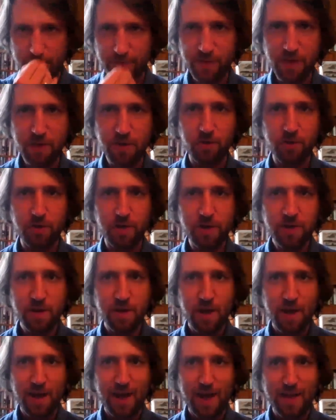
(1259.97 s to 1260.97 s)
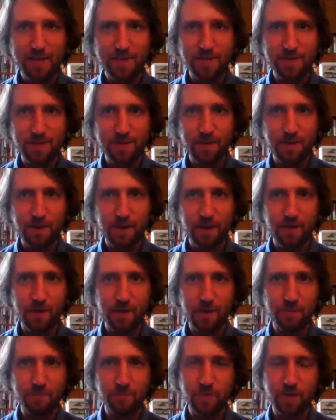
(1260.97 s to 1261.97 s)
theory, and
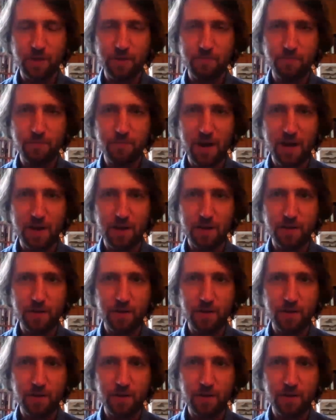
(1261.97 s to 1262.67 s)
my